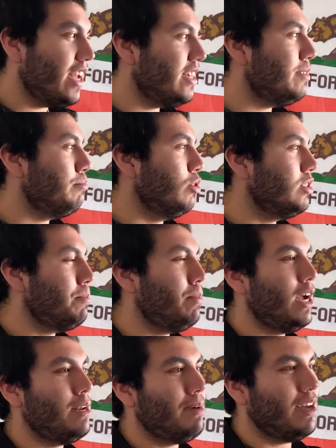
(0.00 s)

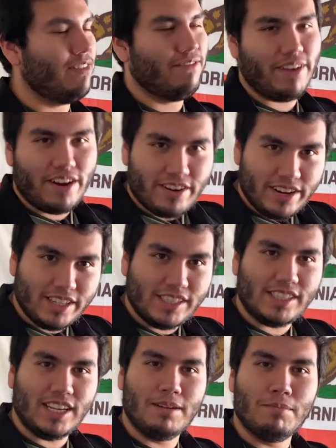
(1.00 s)
multiplied by the variance
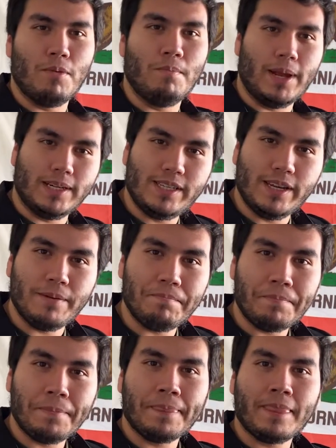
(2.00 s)
in momentum
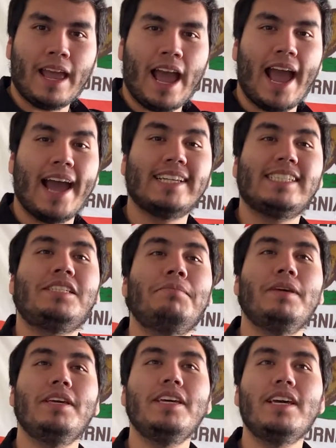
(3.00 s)
has to
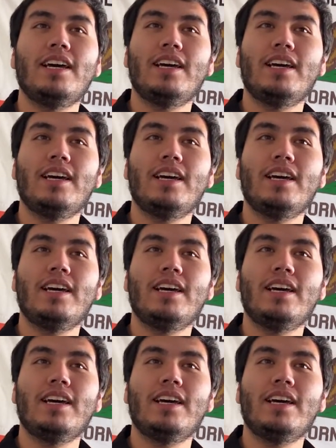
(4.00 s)
be